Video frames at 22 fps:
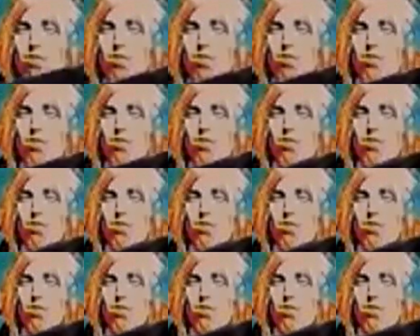
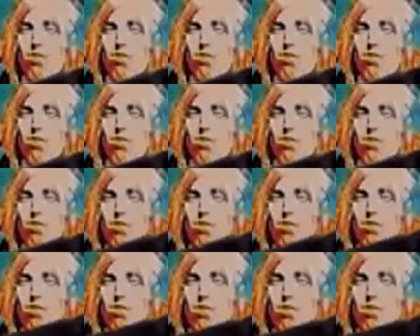
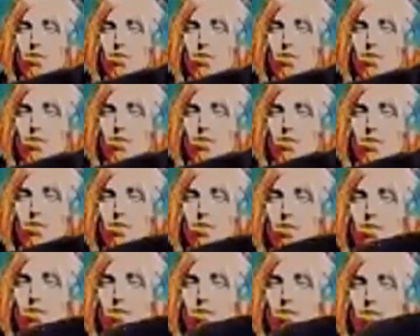
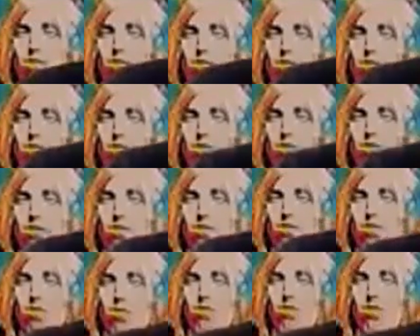
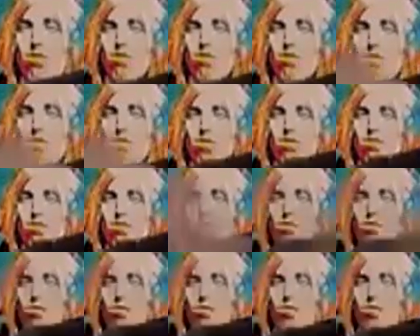
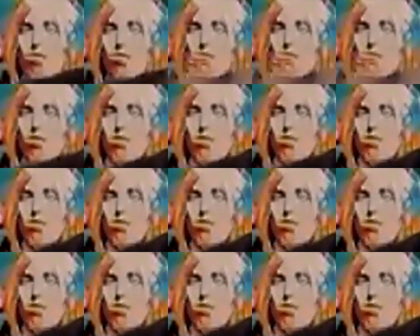[no speech]